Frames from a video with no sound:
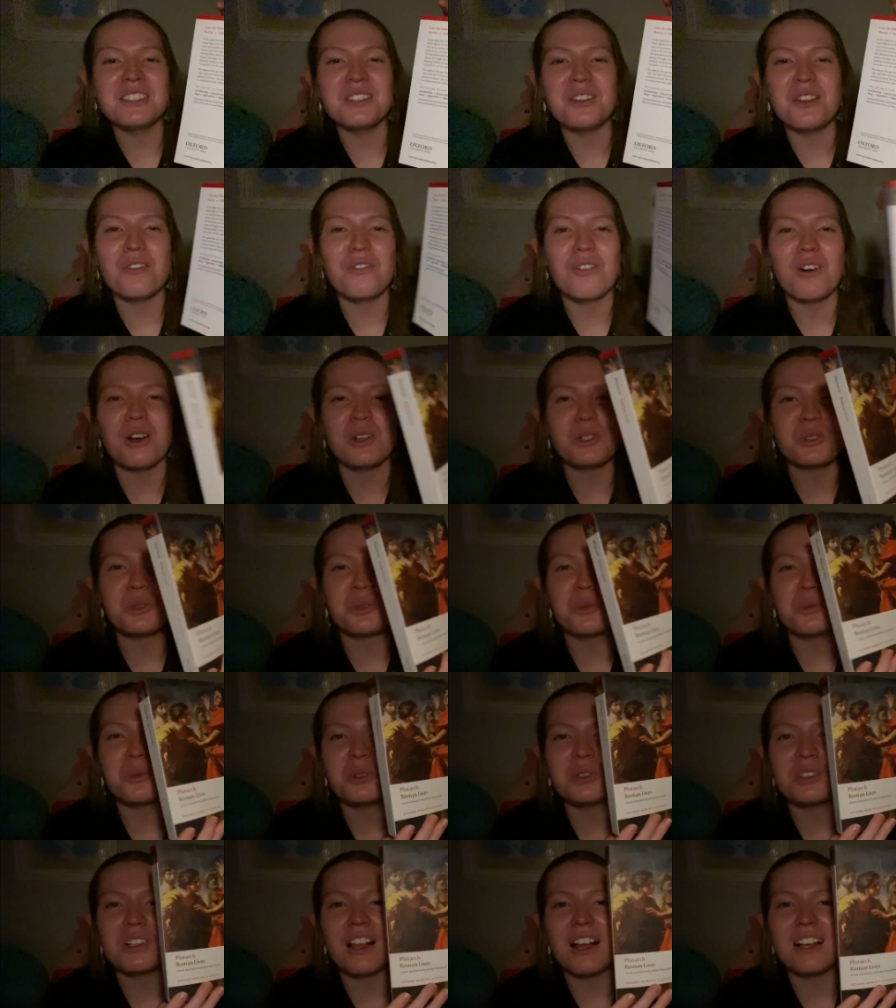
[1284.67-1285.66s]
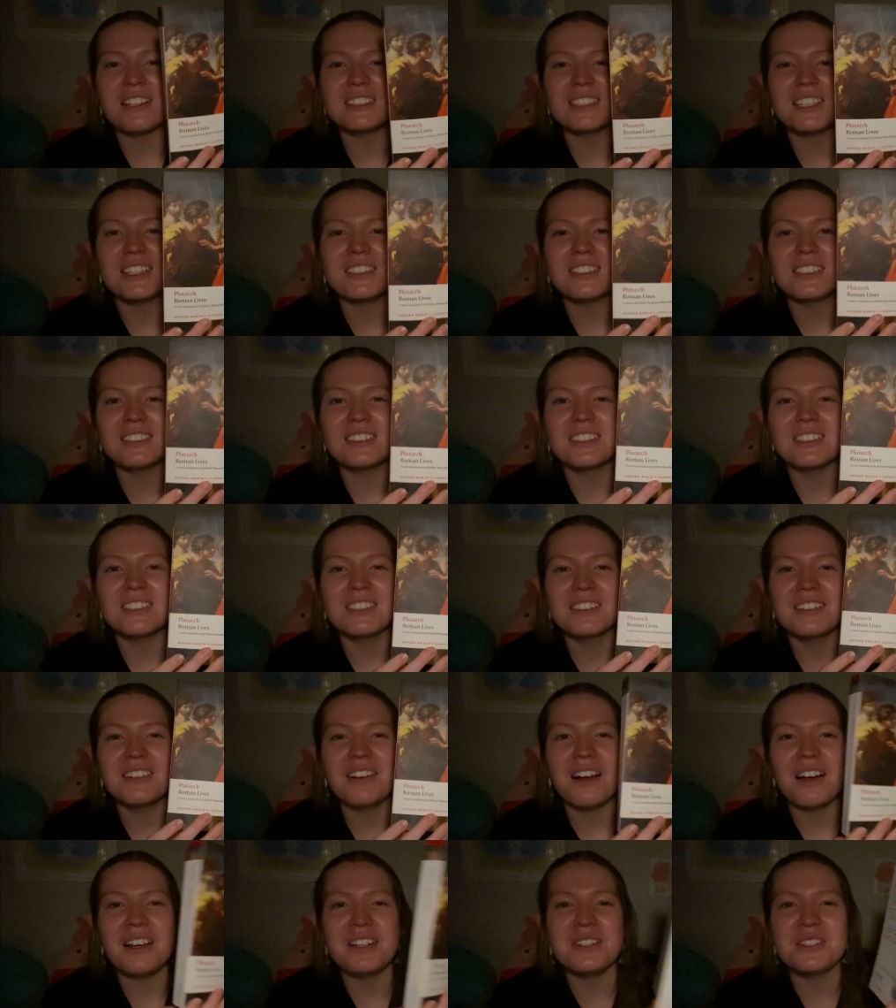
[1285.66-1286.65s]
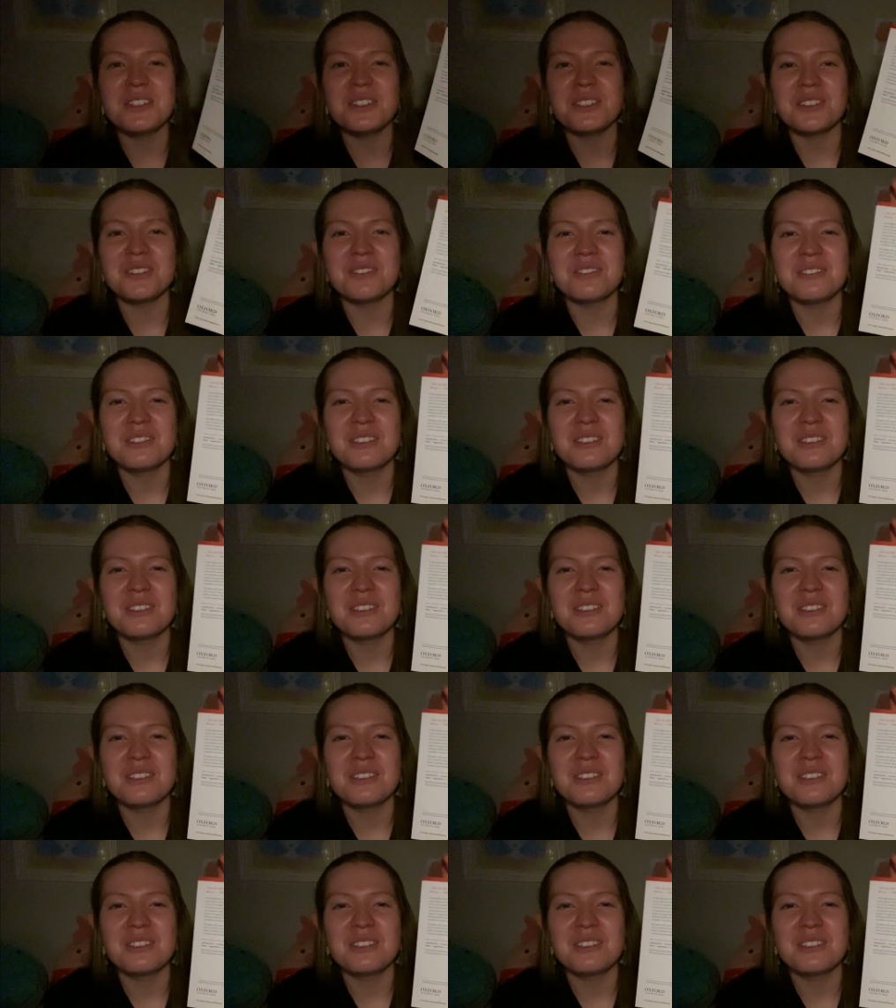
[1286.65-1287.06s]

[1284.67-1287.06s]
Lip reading: love Oxford World Classics. I don't know.